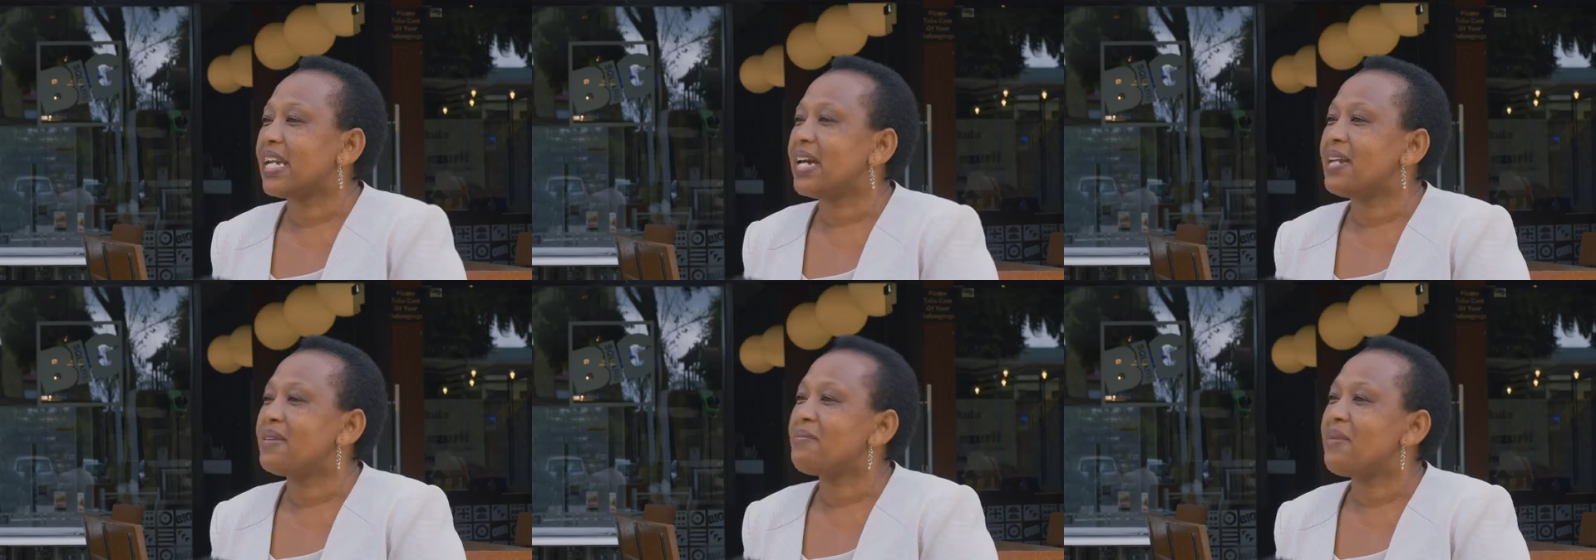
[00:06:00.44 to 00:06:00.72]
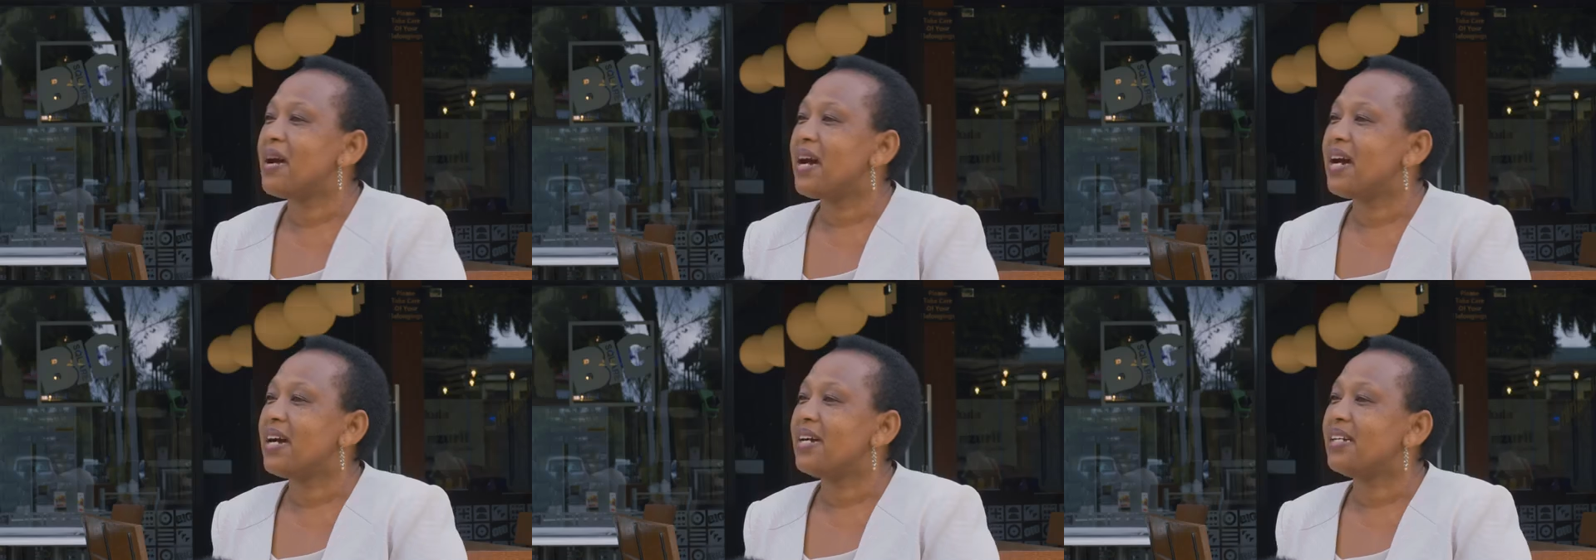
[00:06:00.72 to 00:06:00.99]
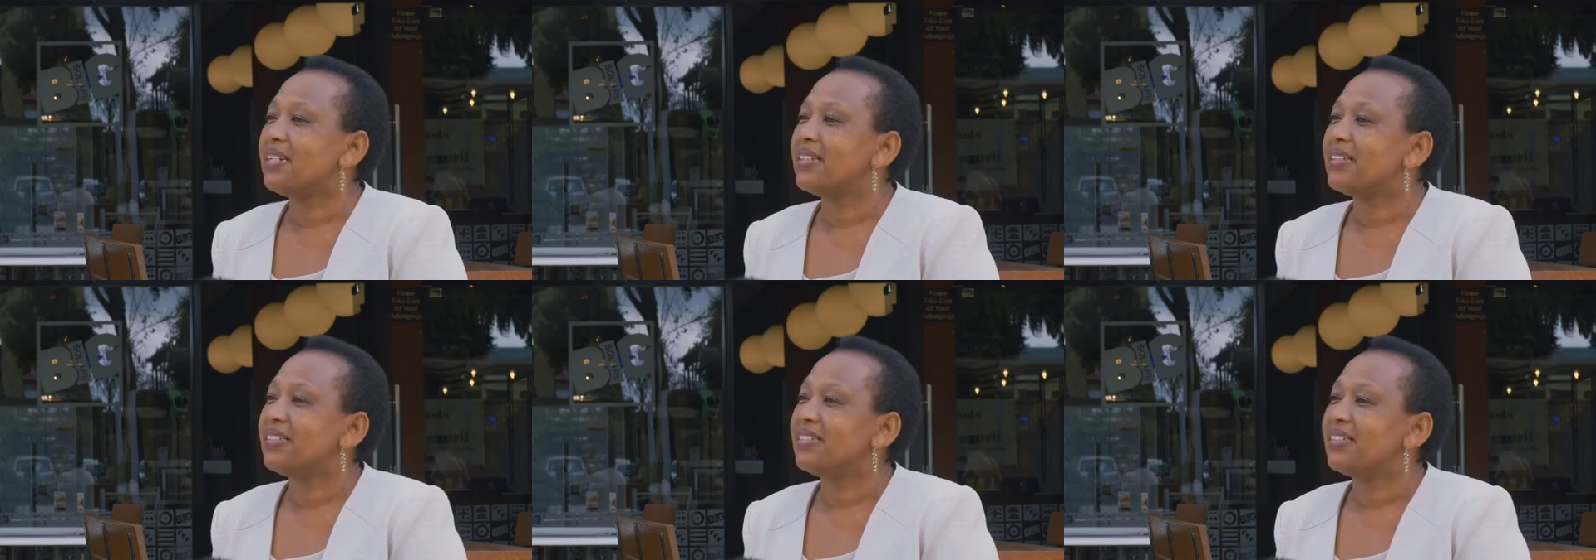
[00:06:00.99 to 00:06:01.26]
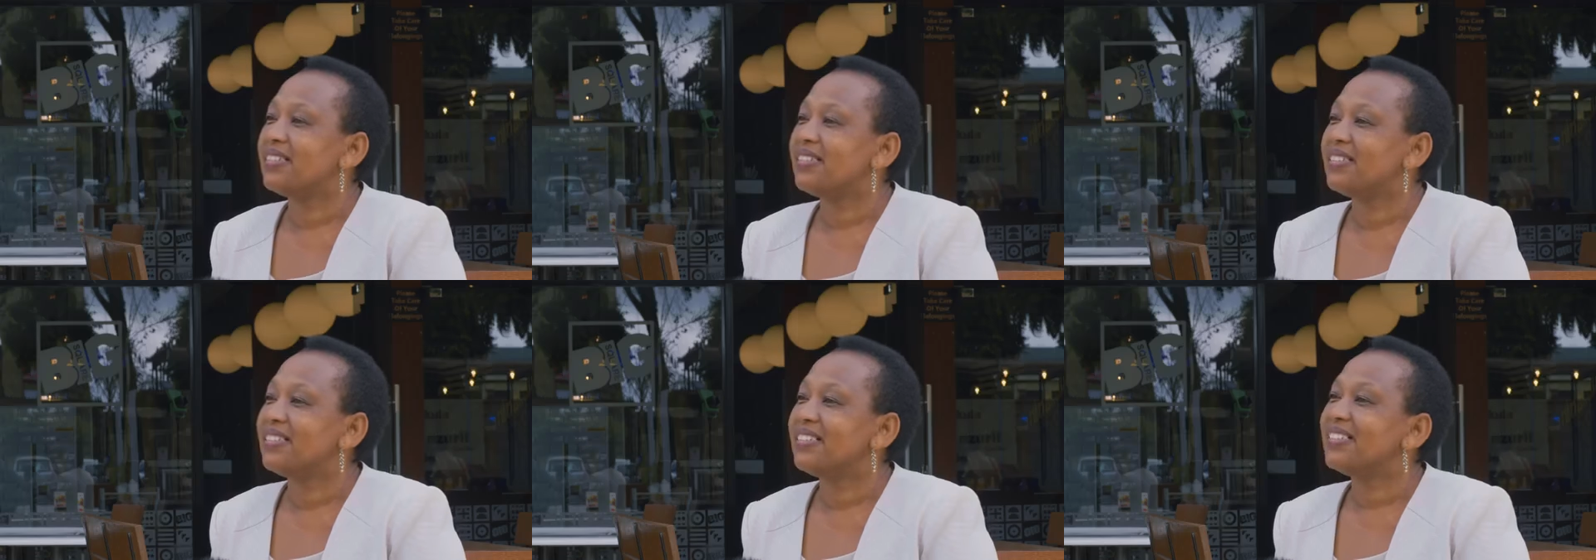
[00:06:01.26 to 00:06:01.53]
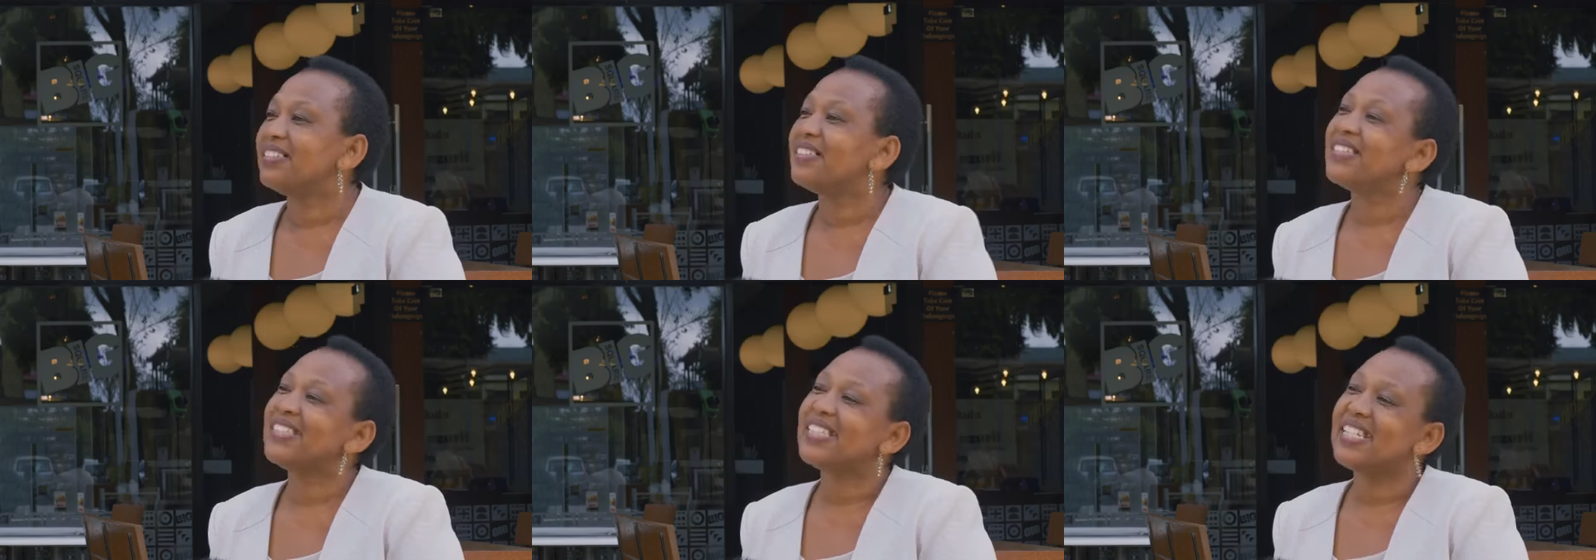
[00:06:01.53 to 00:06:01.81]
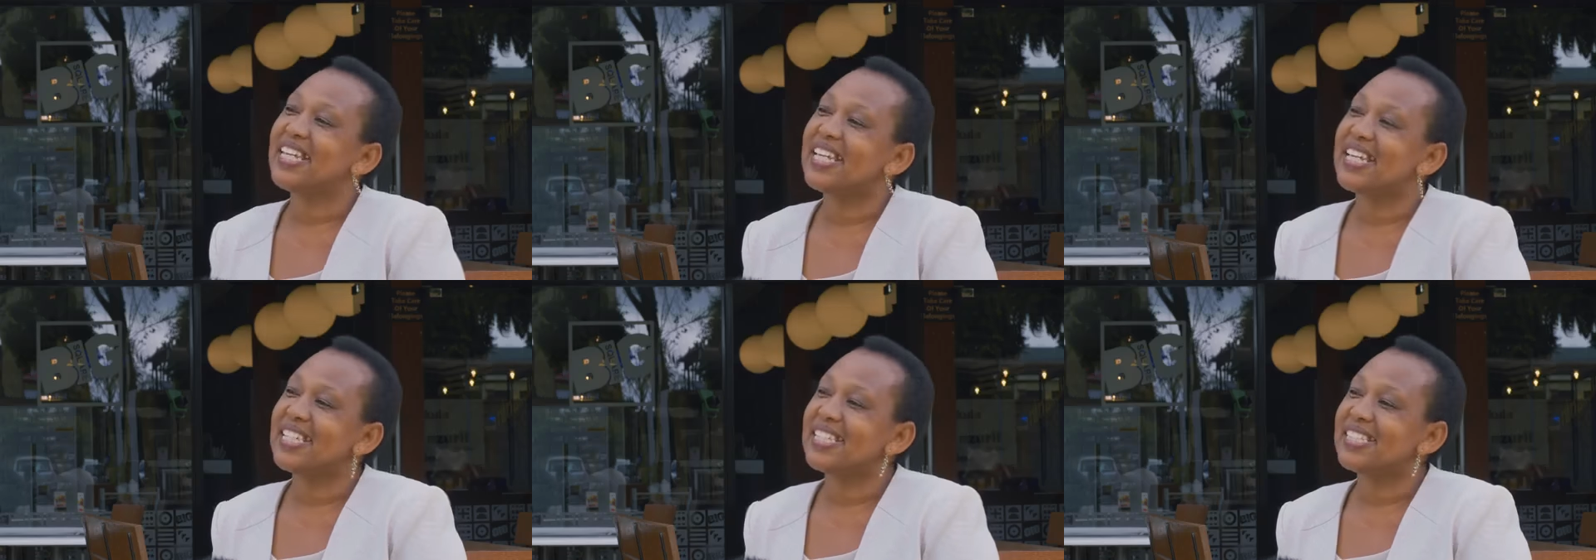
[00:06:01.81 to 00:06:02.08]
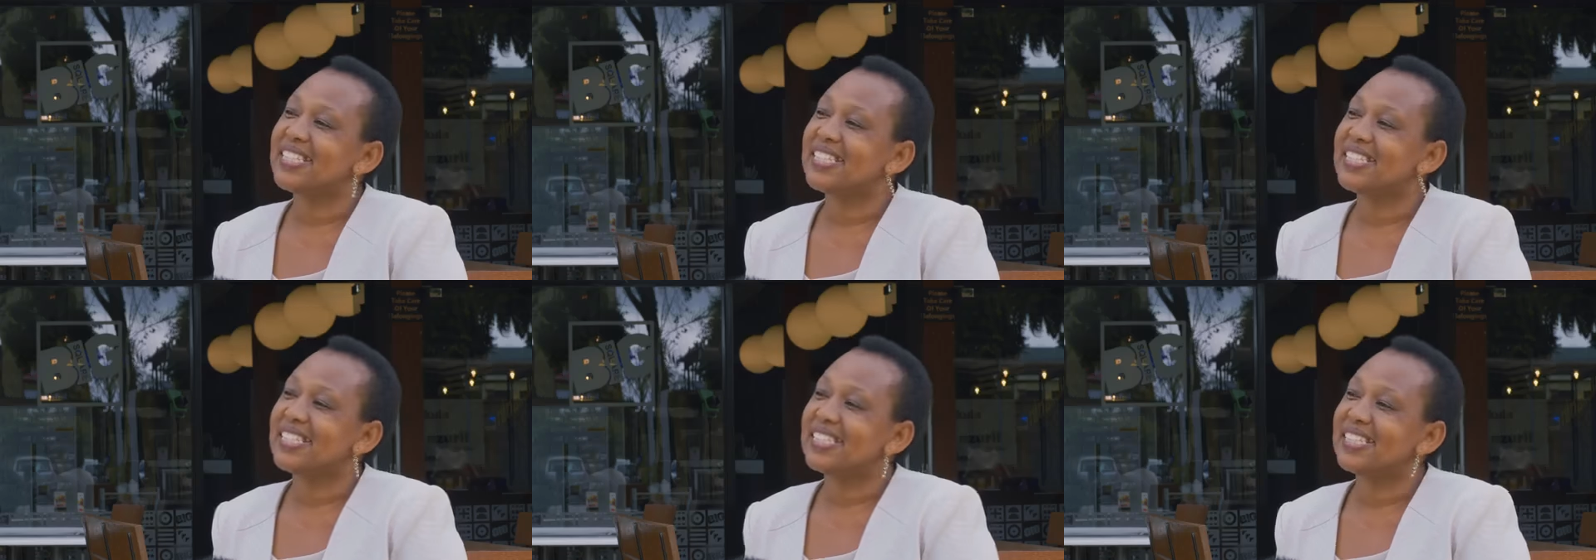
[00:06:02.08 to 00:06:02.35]
grandma. 2
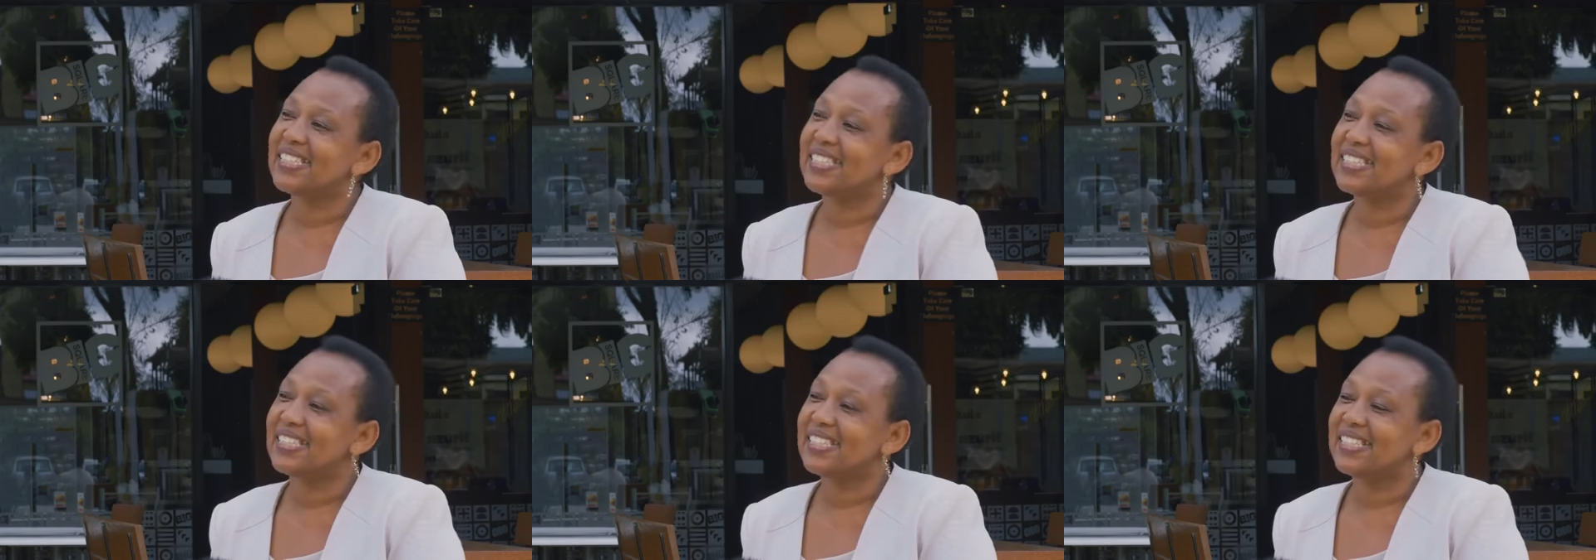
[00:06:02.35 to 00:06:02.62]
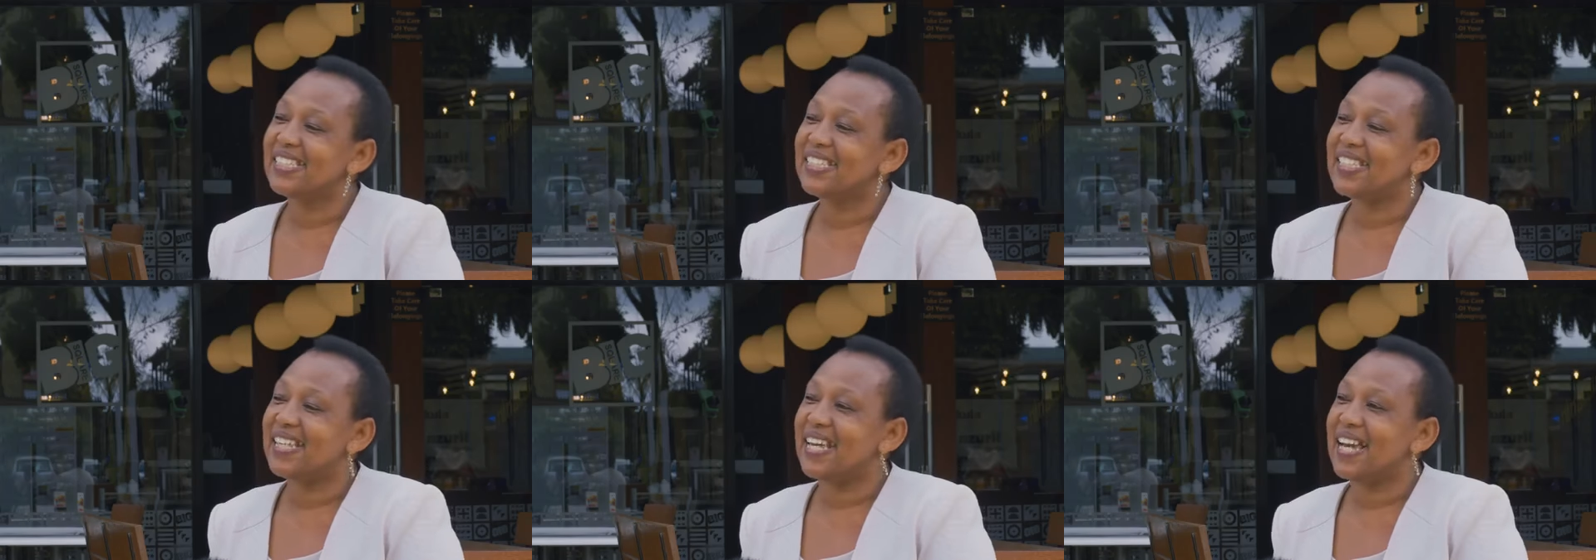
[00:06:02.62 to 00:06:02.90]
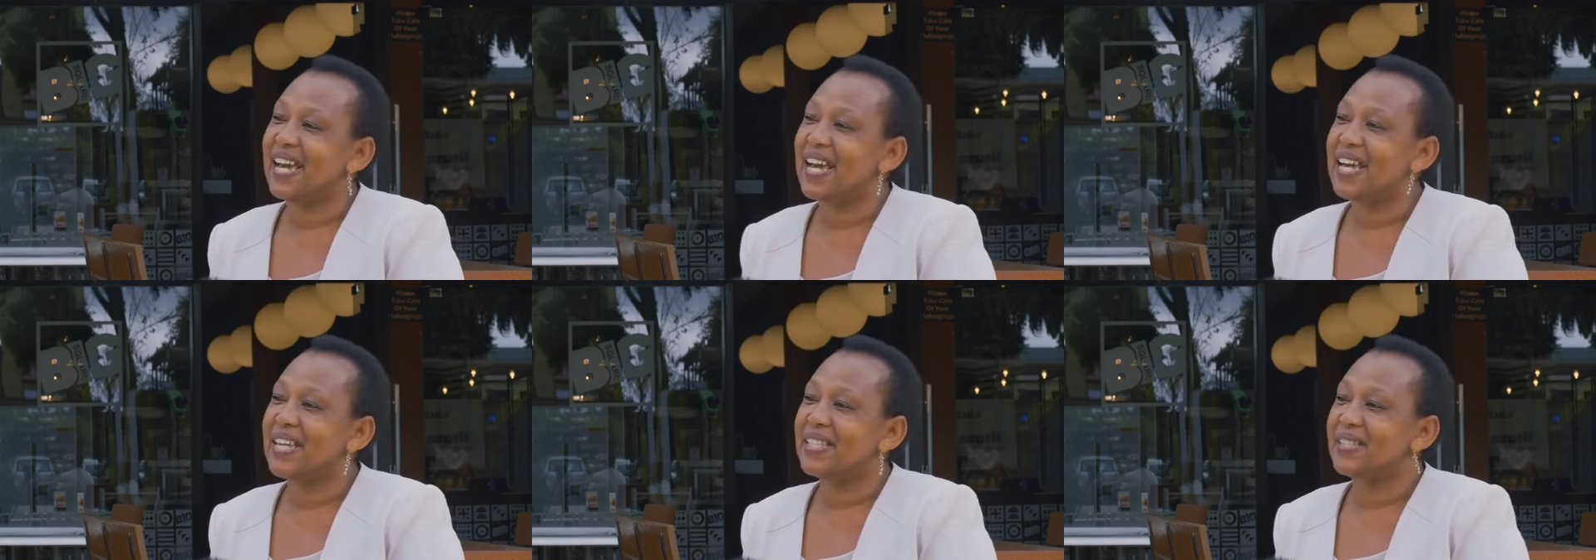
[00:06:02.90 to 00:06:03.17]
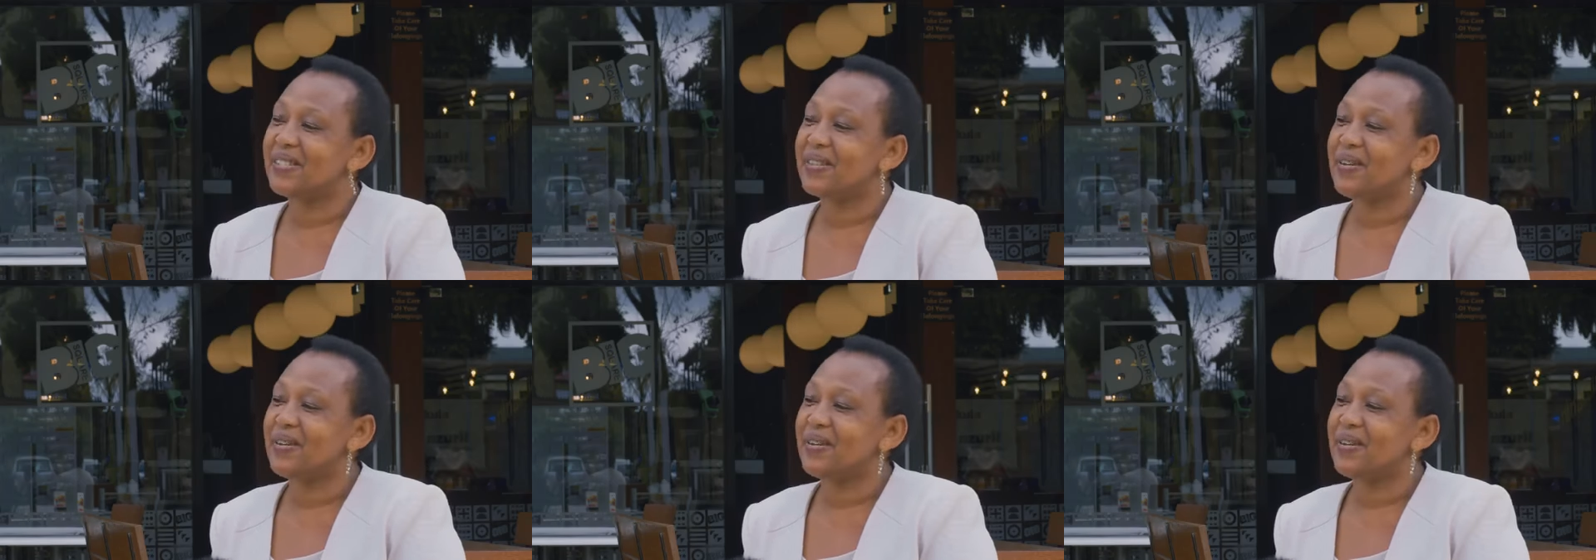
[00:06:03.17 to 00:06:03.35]
years. Yeah,